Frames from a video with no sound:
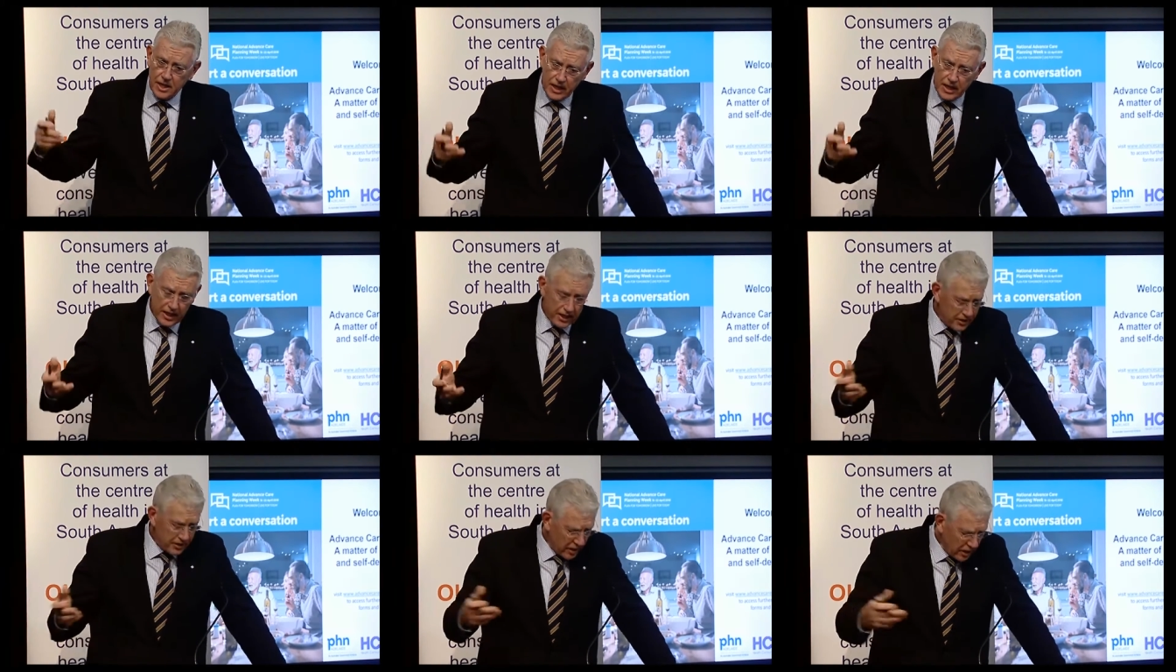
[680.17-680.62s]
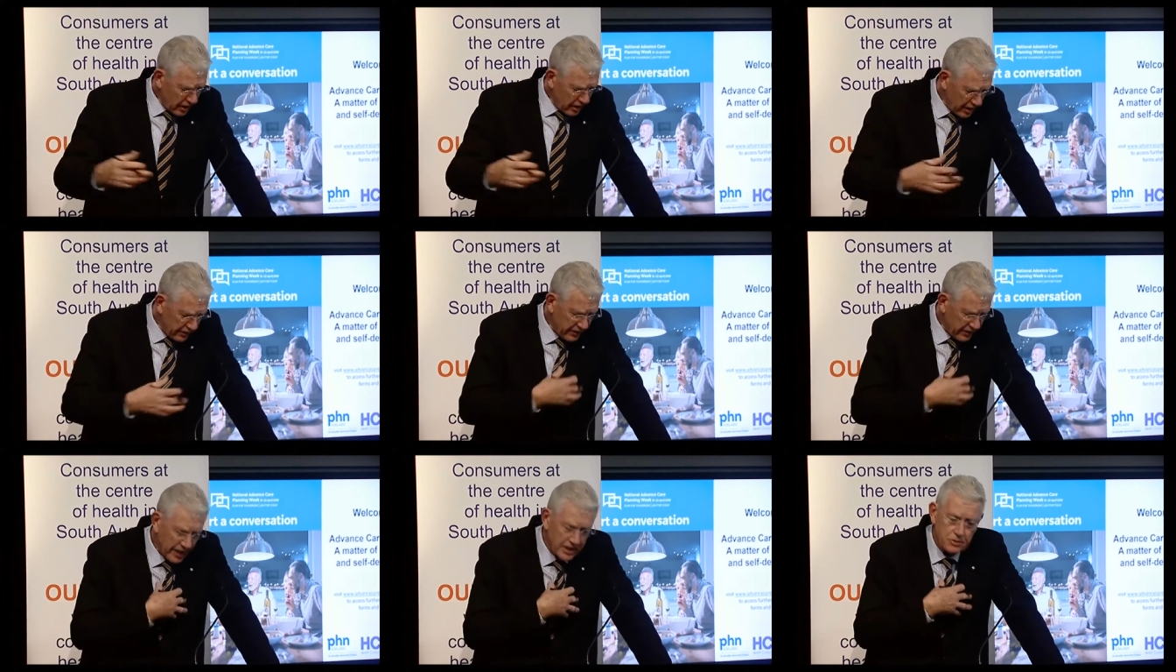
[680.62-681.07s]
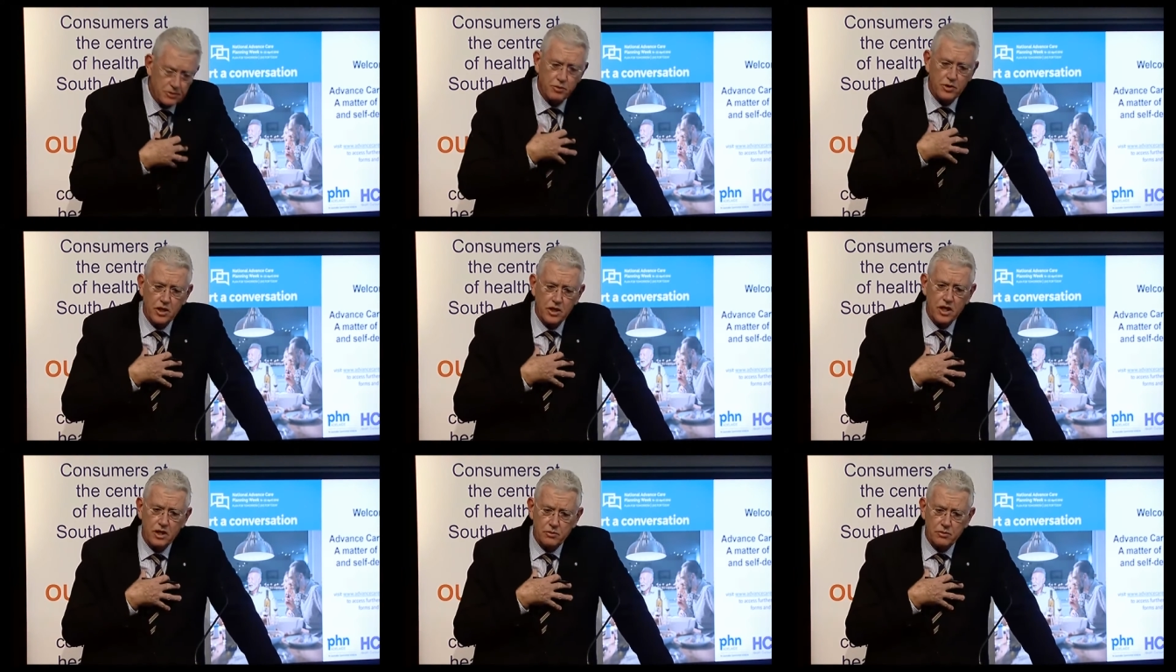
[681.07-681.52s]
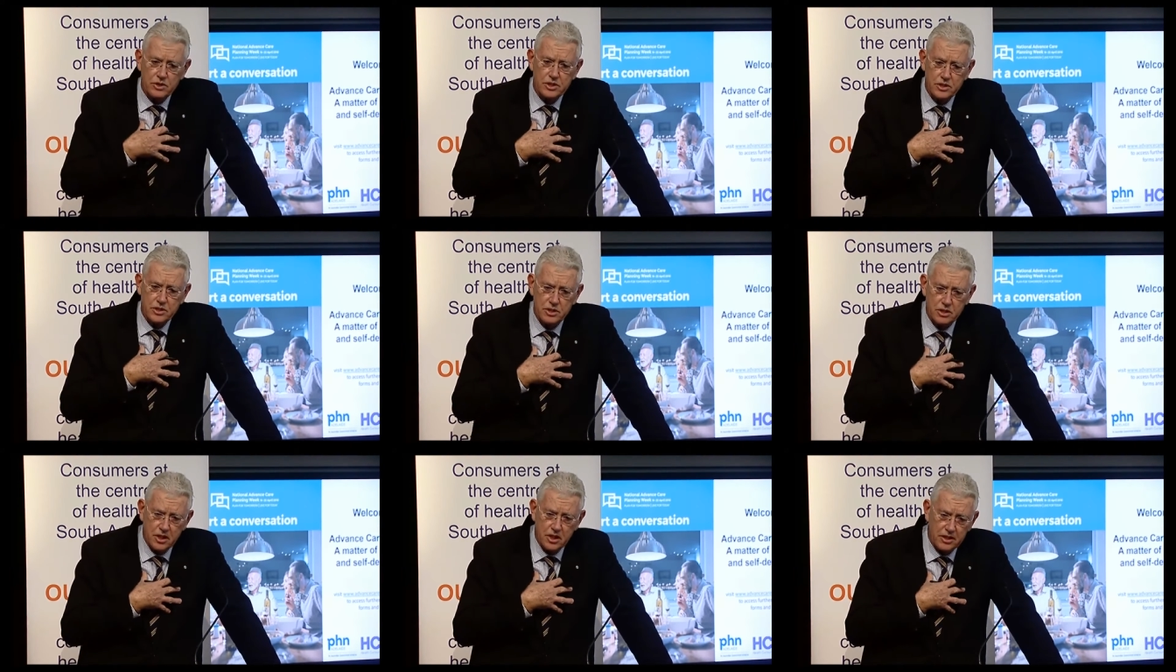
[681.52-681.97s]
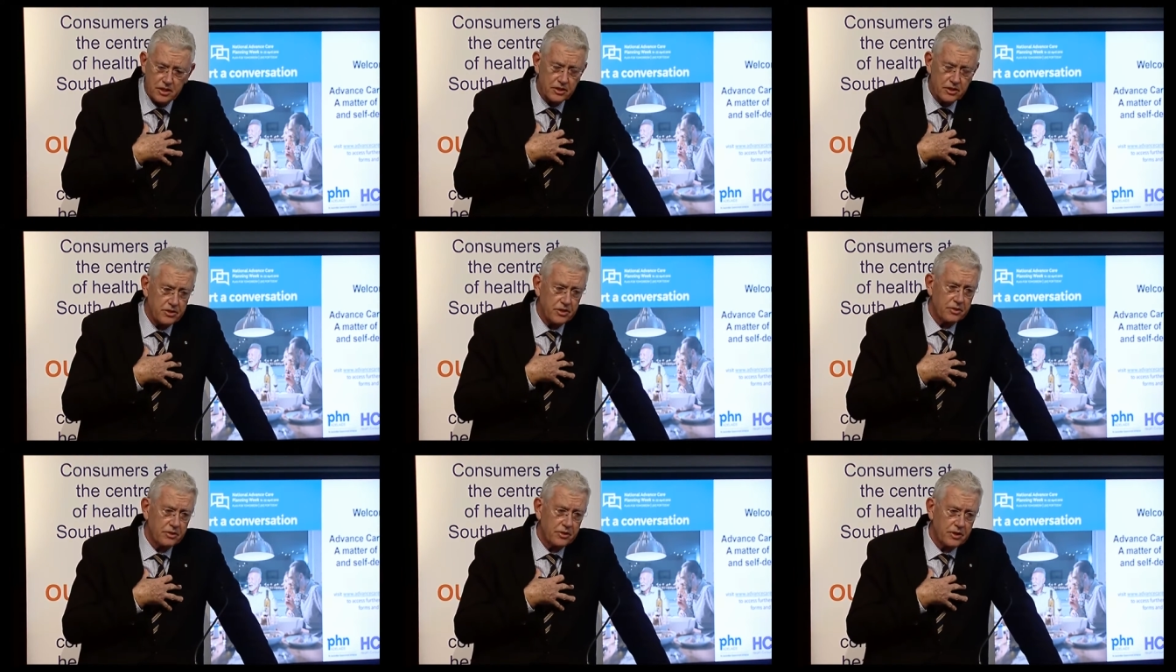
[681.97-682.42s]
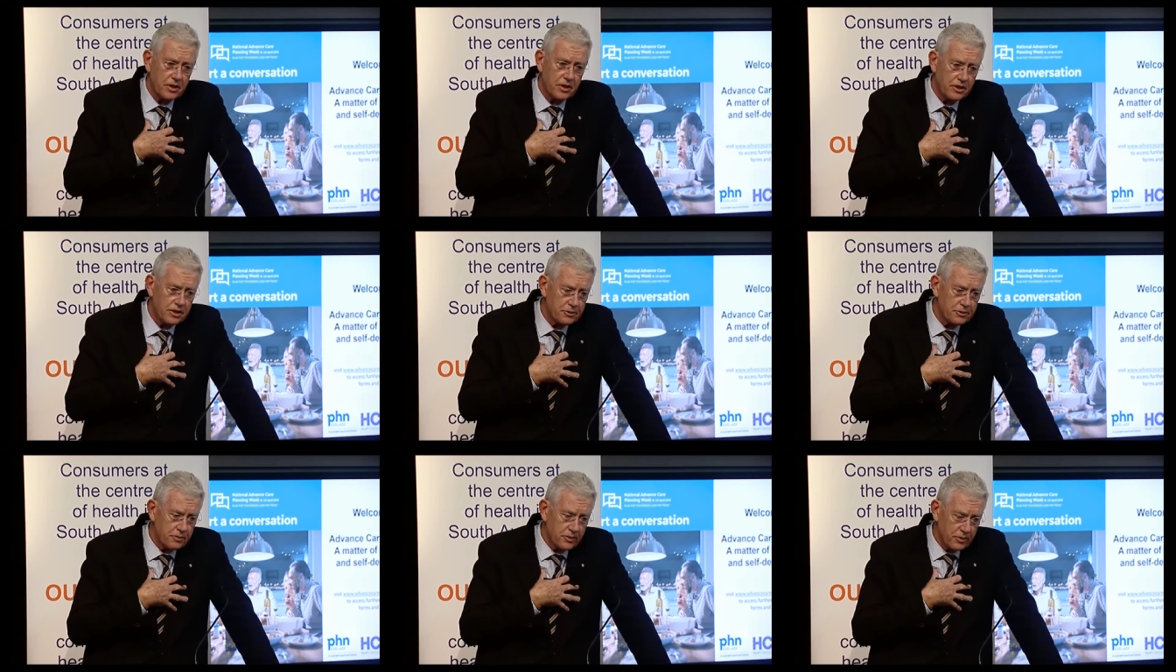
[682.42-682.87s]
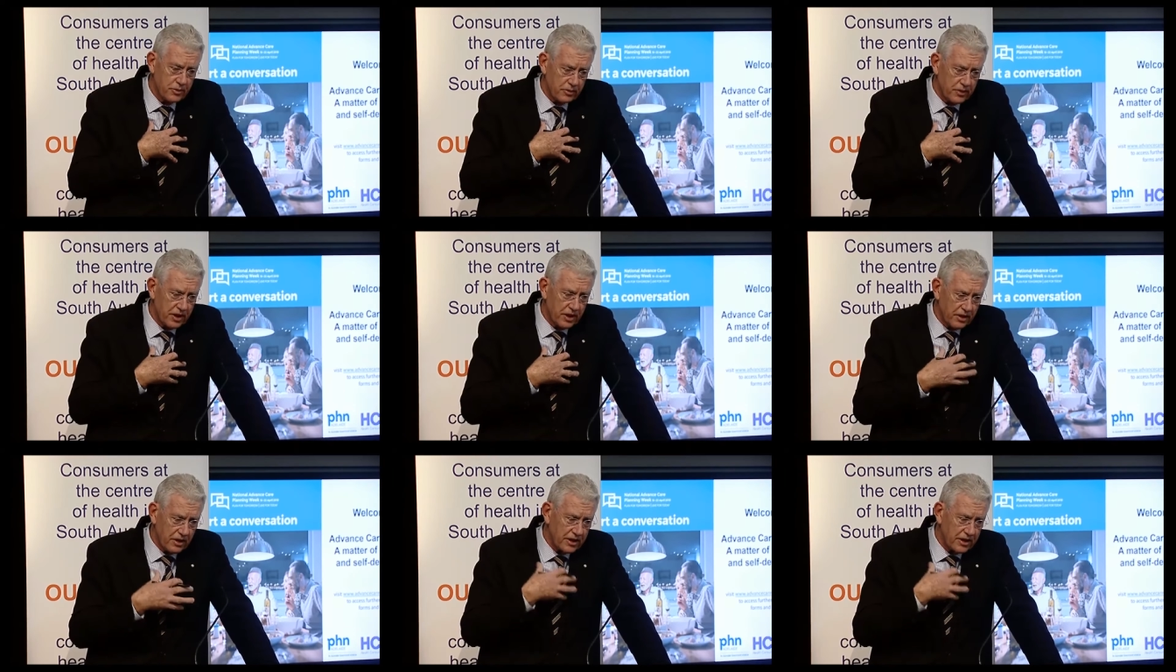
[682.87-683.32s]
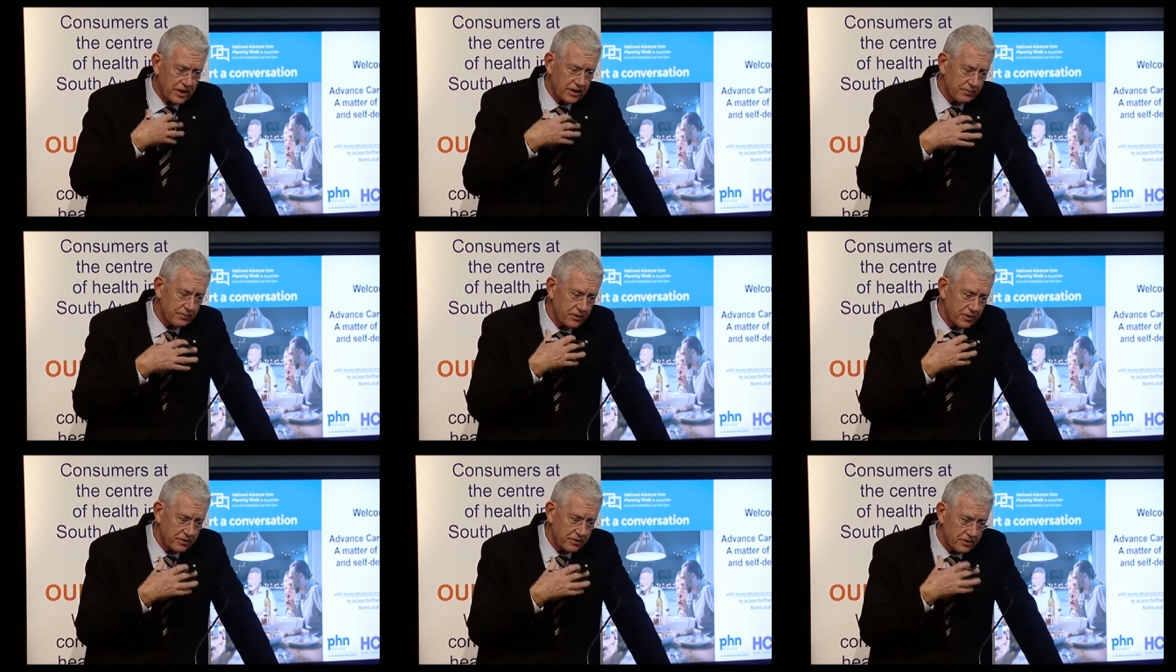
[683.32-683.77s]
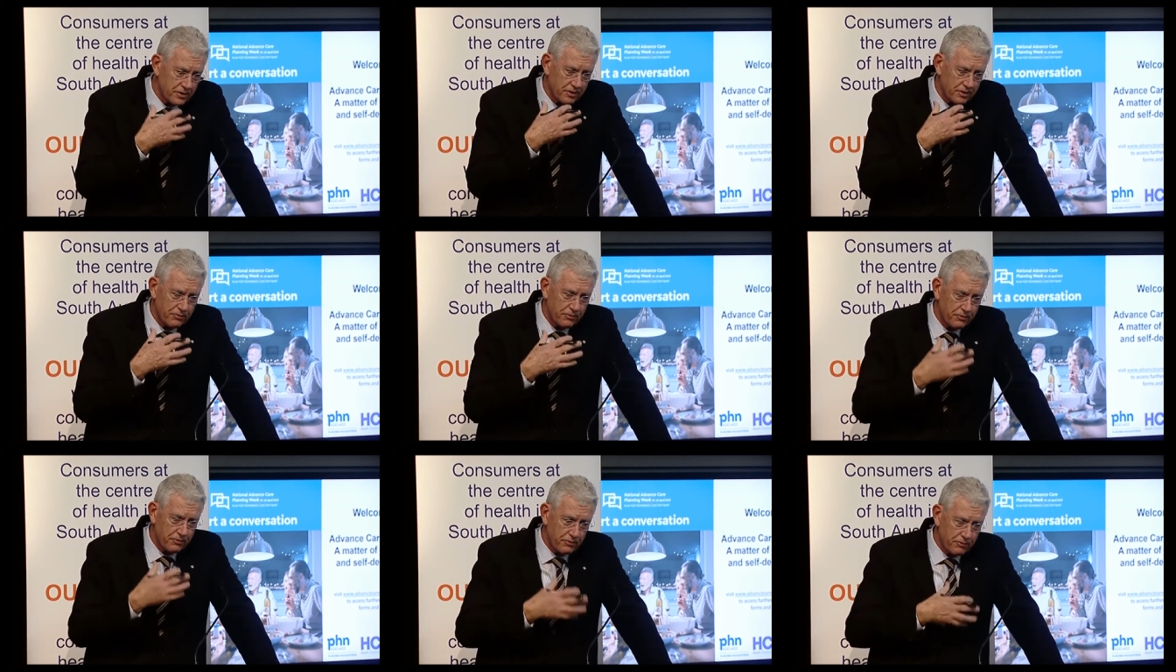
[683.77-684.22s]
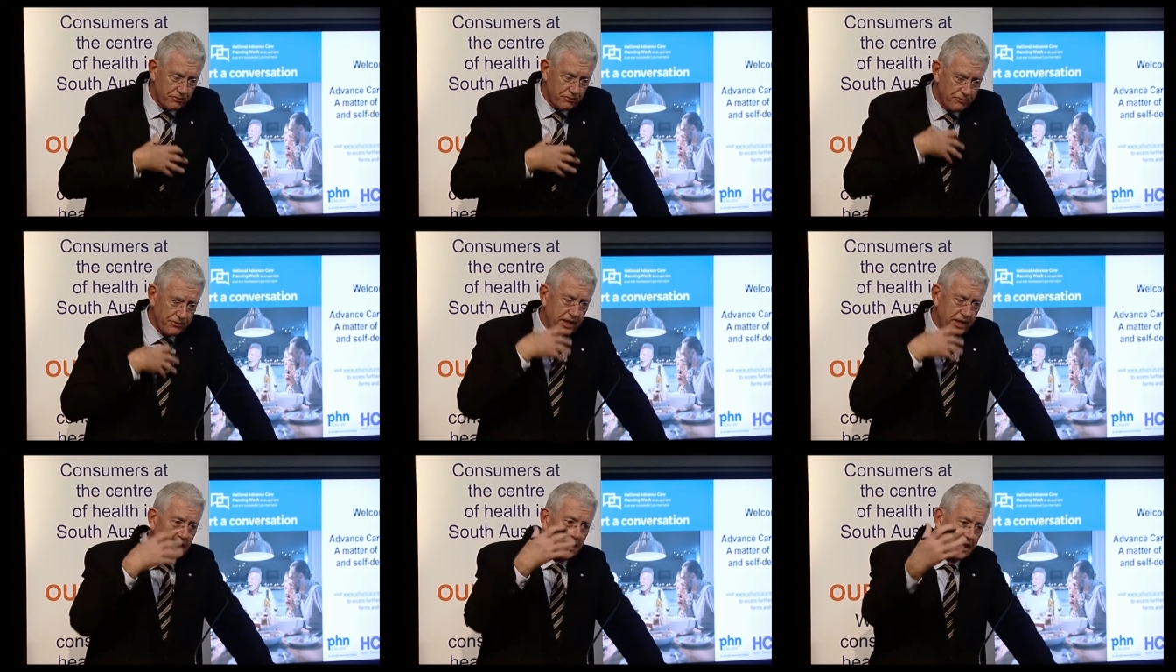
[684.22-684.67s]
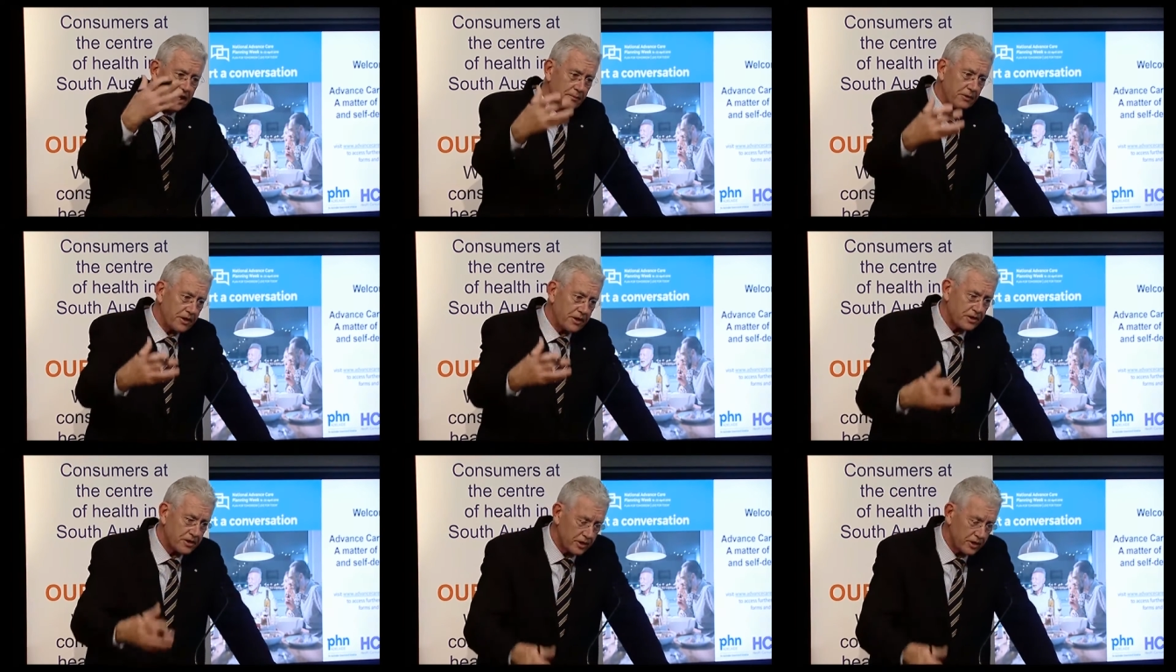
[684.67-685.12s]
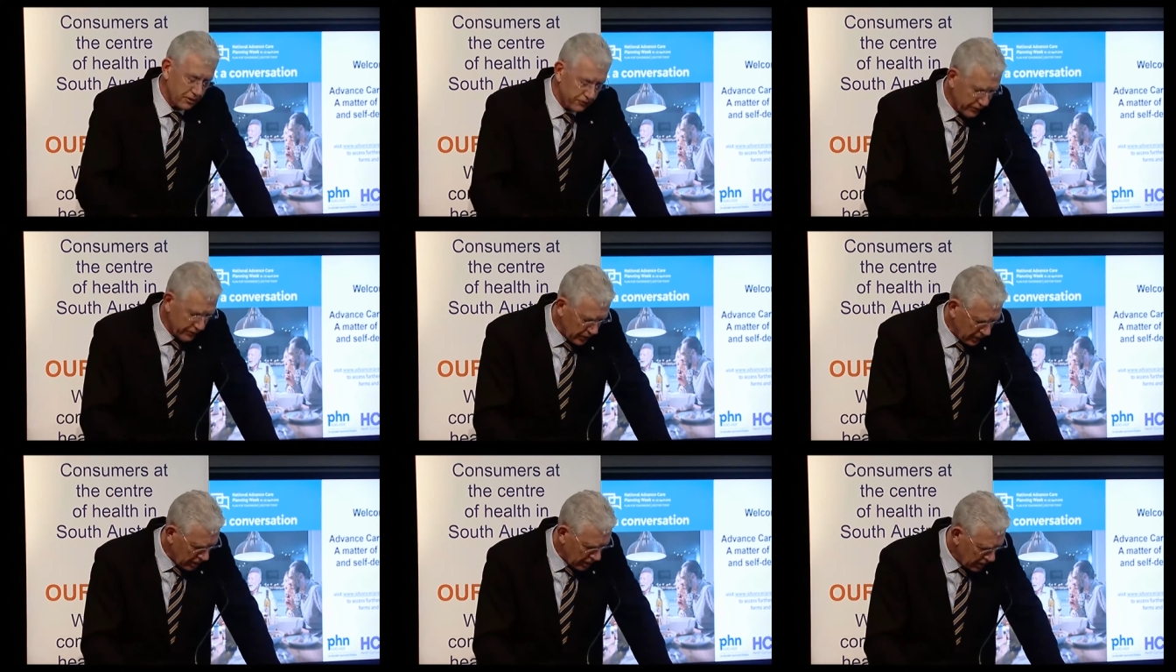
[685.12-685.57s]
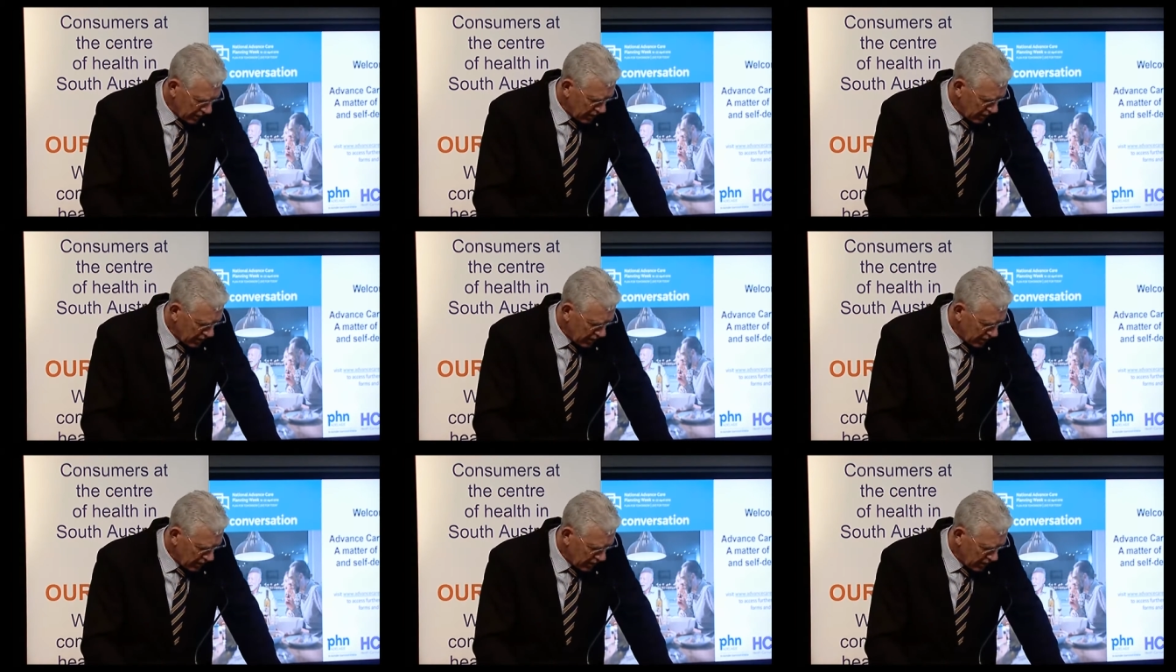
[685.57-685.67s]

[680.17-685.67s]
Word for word: And, and that's what I was trying to do in the hospital. You know, I kept on sort of feeling myself, you know,